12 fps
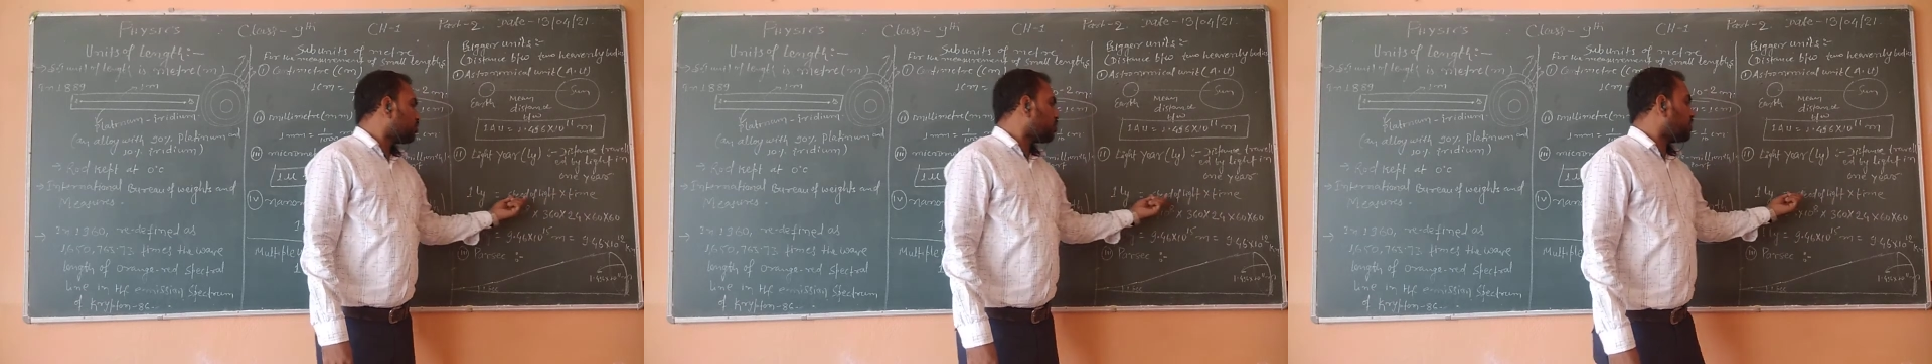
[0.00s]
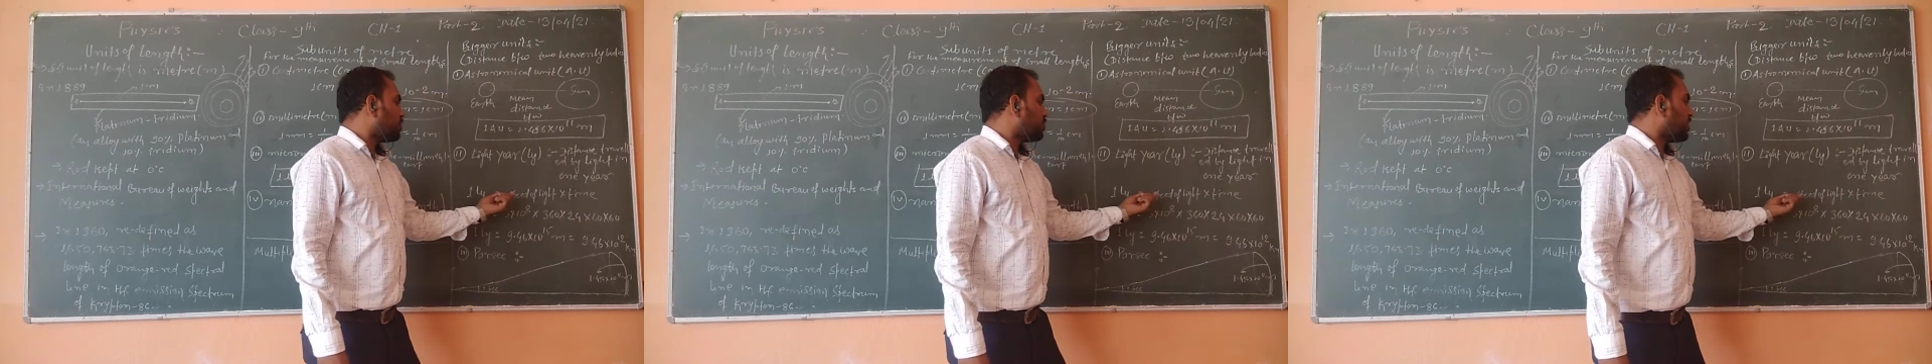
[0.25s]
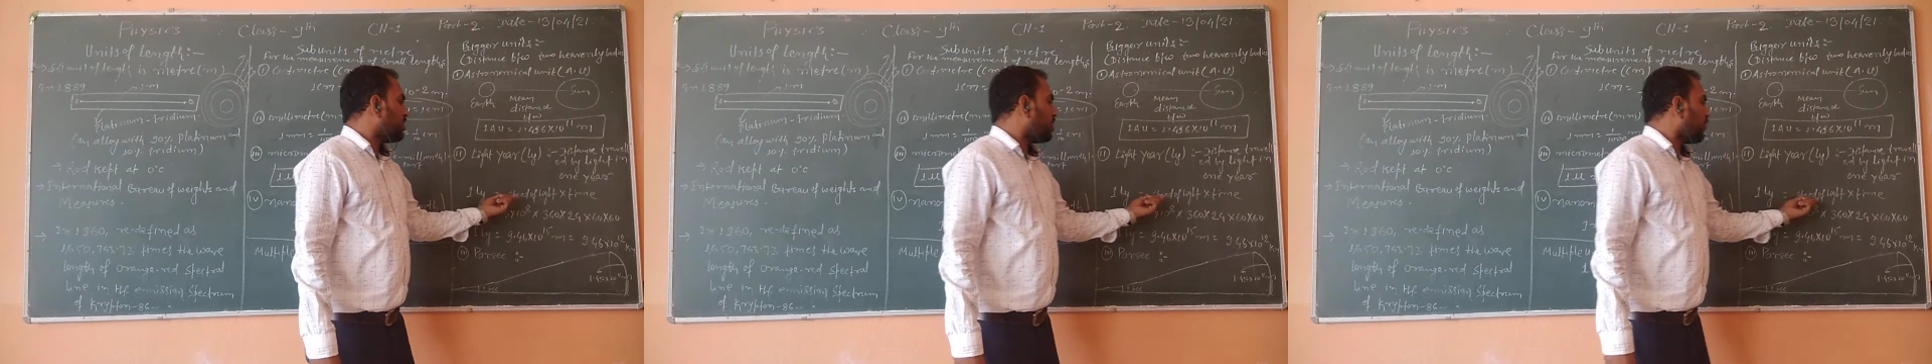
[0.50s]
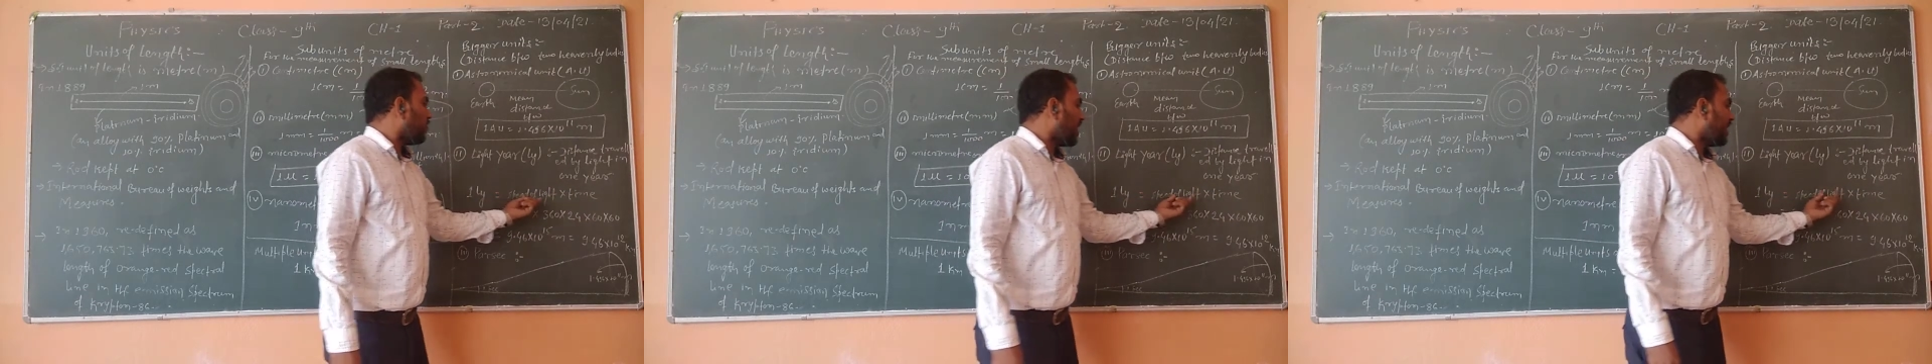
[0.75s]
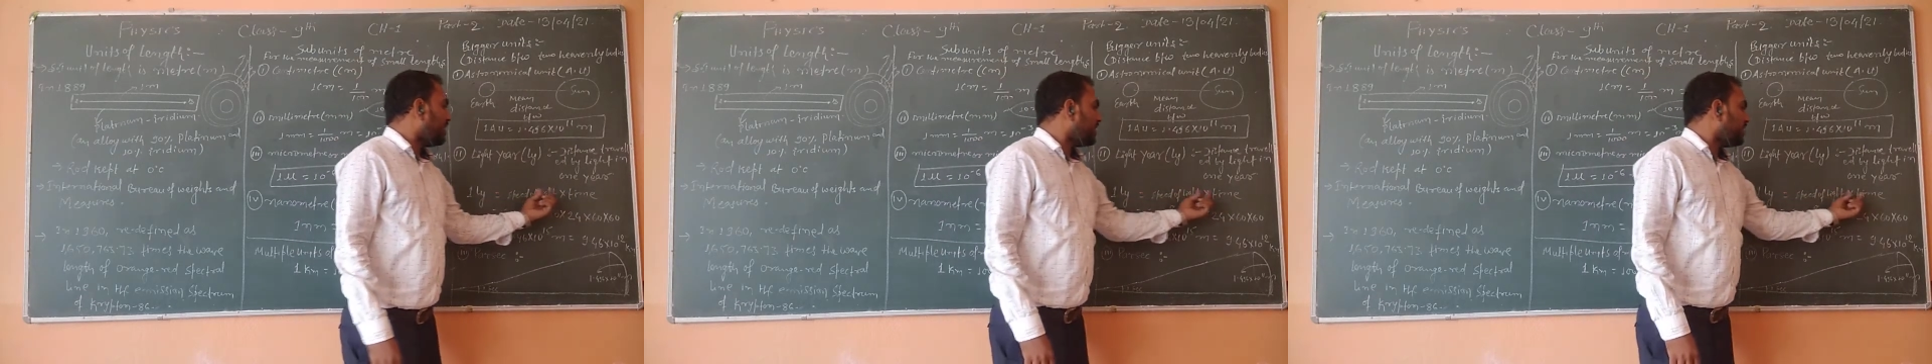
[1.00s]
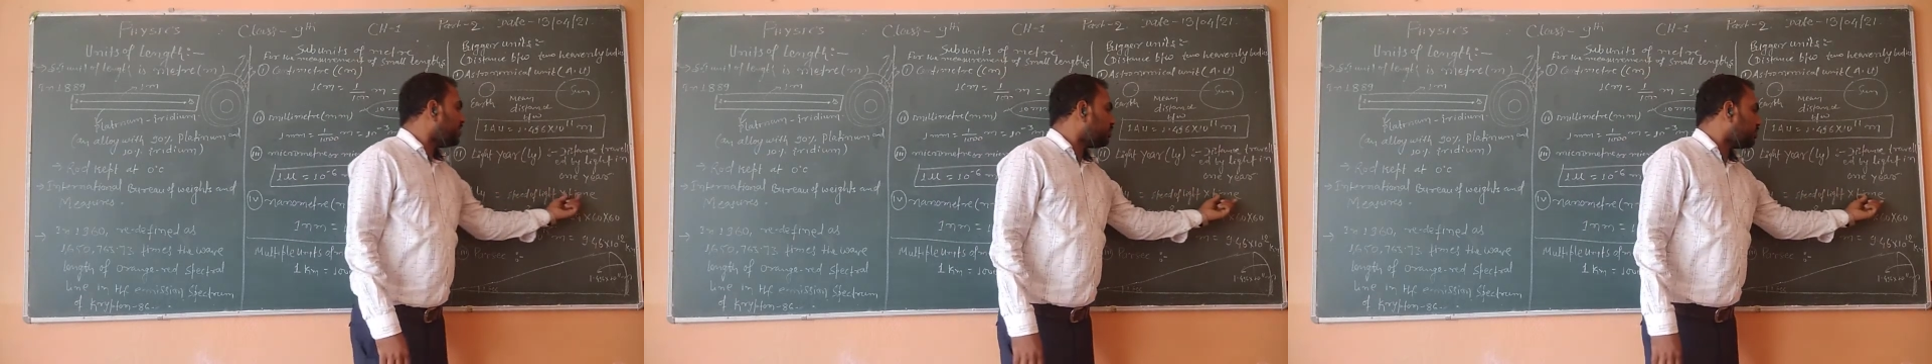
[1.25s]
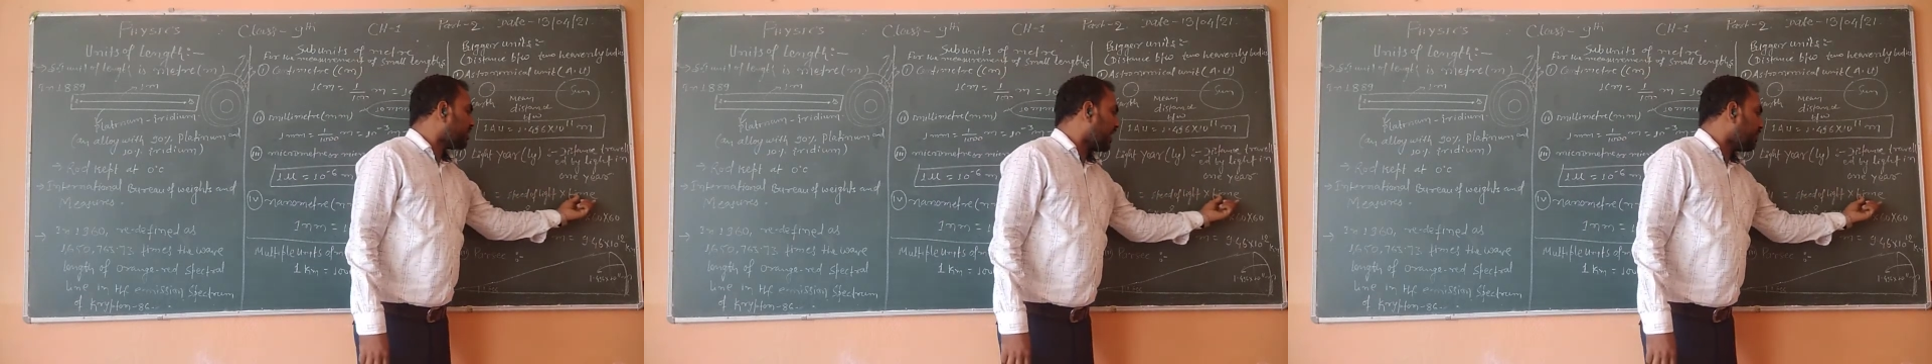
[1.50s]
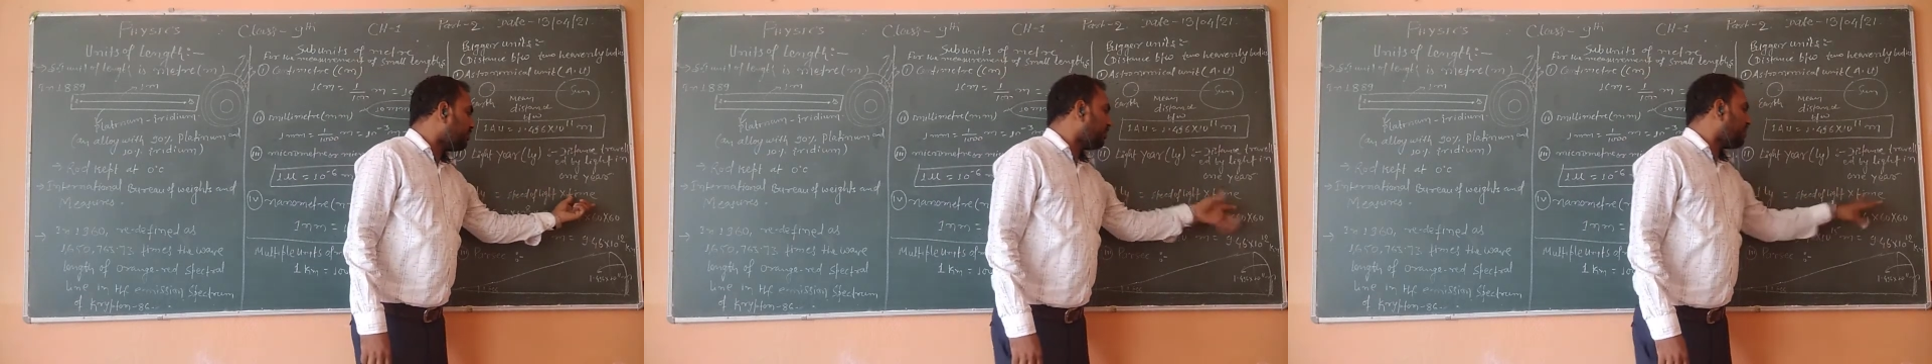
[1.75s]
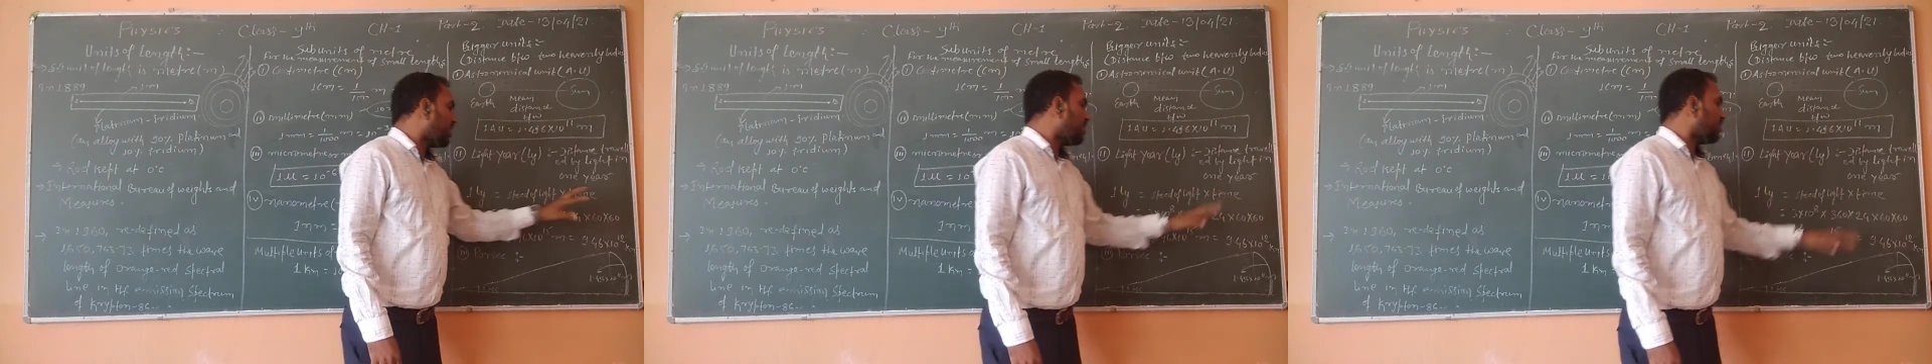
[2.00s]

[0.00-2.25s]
So speed of light into time, we